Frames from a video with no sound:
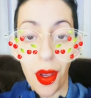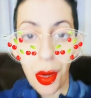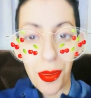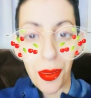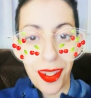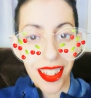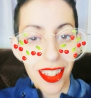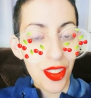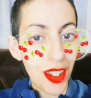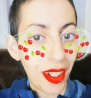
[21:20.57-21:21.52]
Oh, we got the
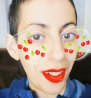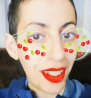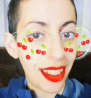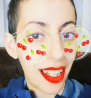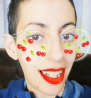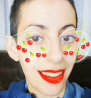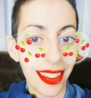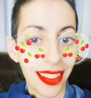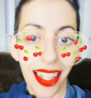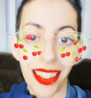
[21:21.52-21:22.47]
cherry glasses
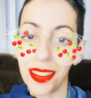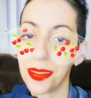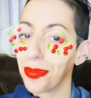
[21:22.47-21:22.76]
again.